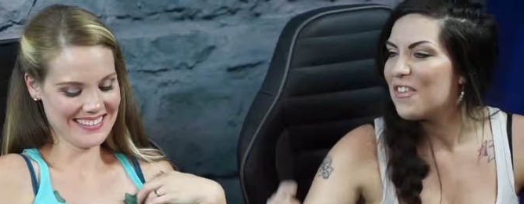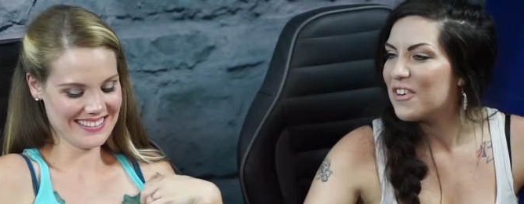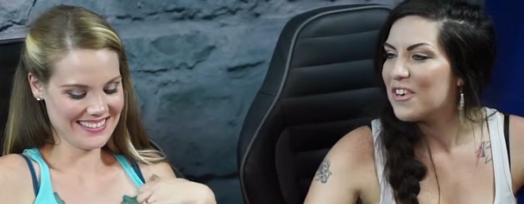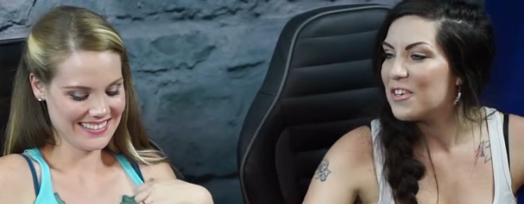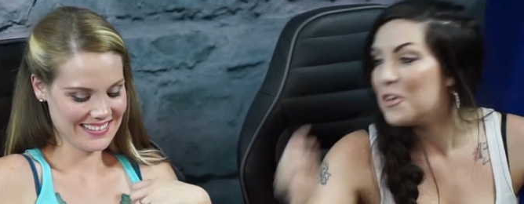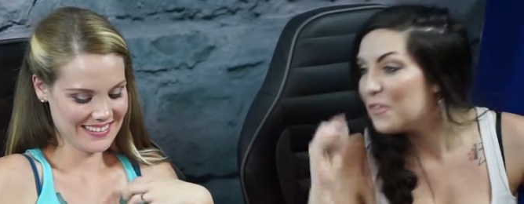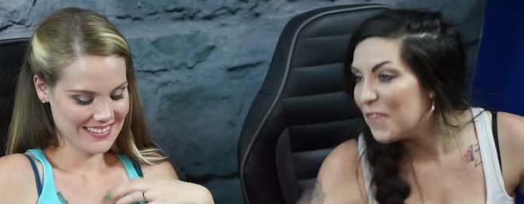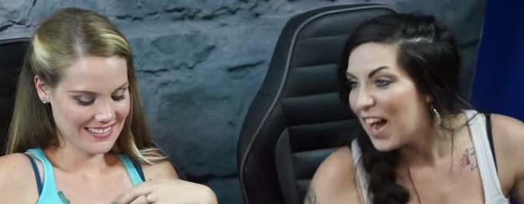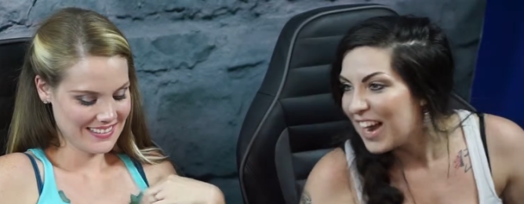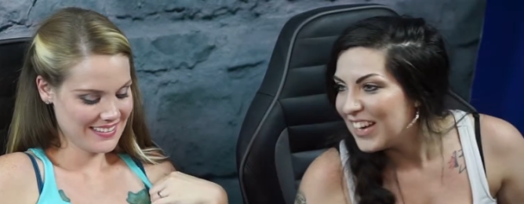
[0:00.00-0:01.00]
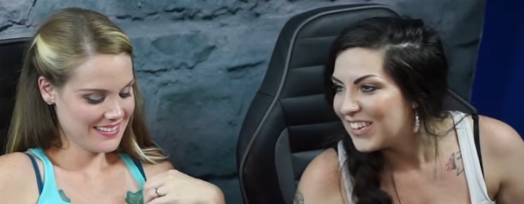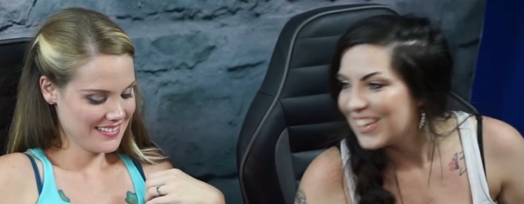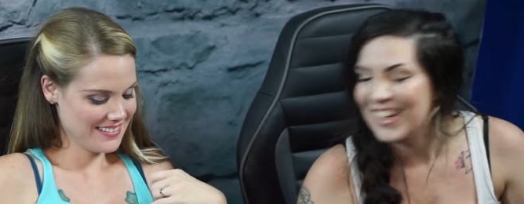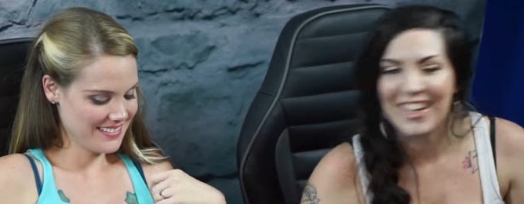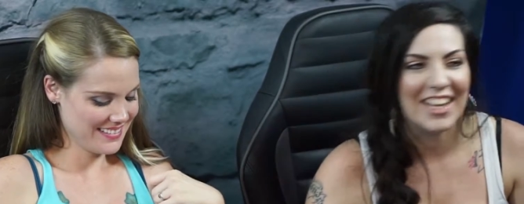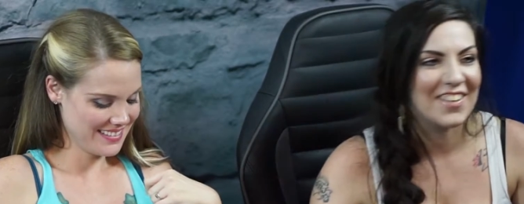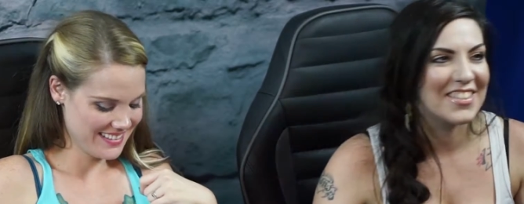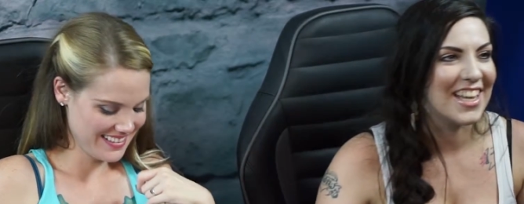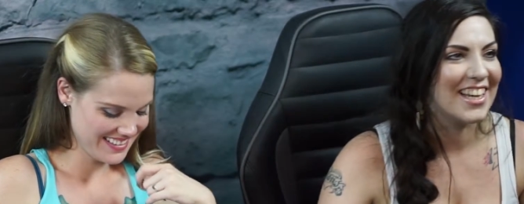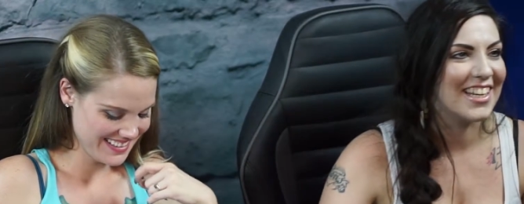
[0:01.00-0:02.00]
Speaker 1: never heard, you're fired. And I kept
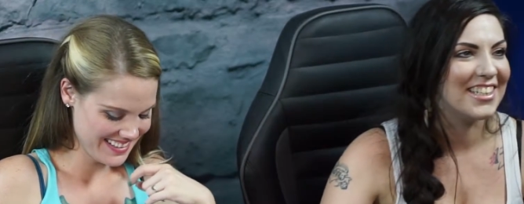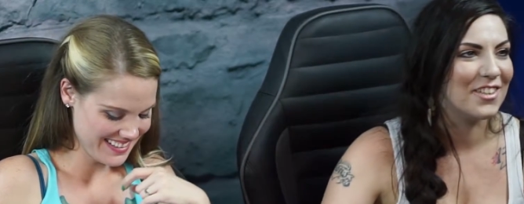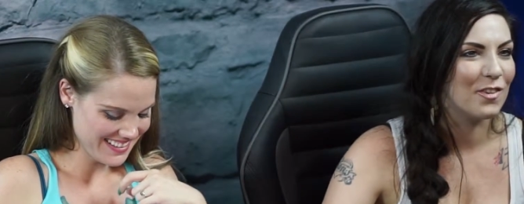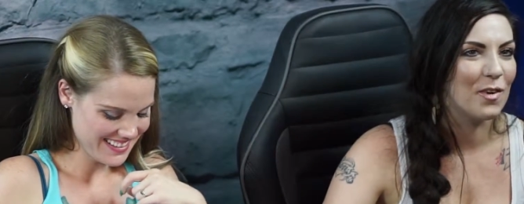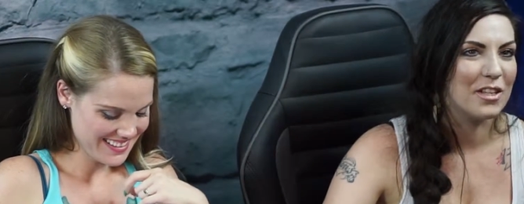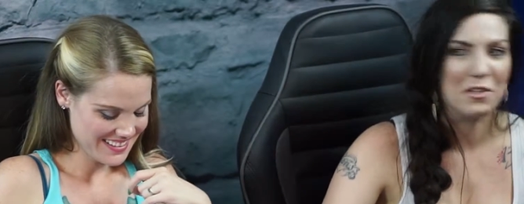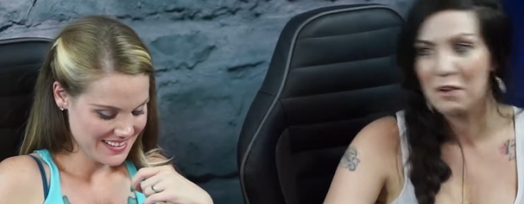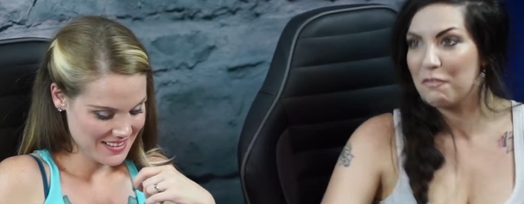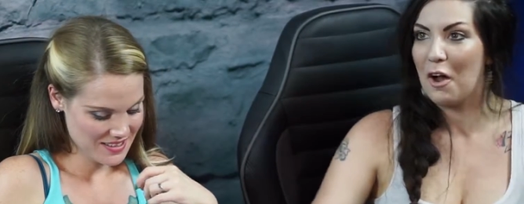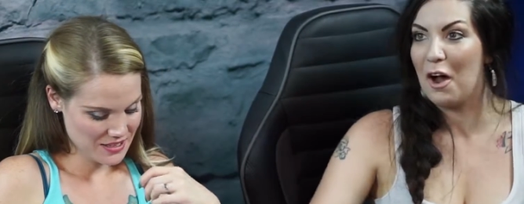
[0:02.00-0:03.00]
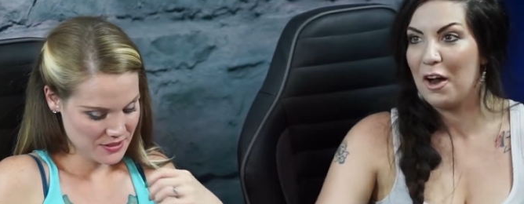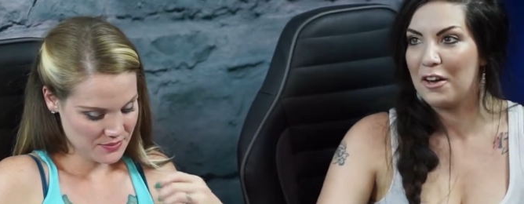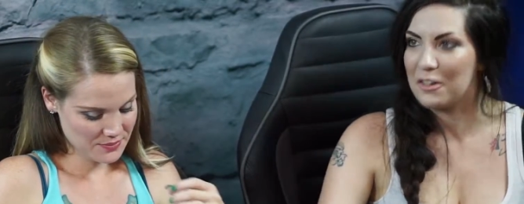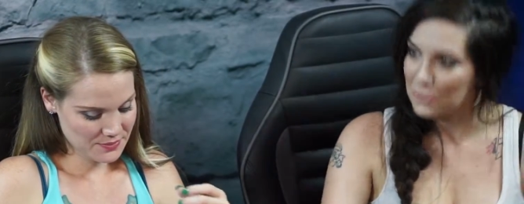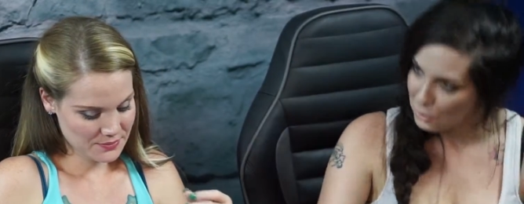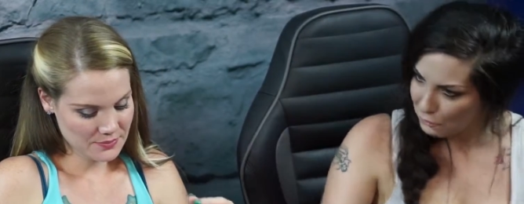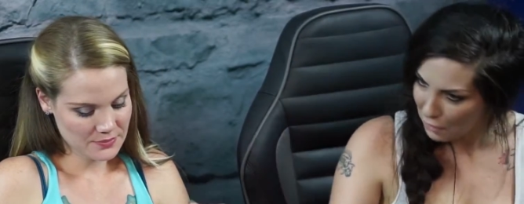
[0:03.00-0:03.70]
saying it in different ways. You're fired. You're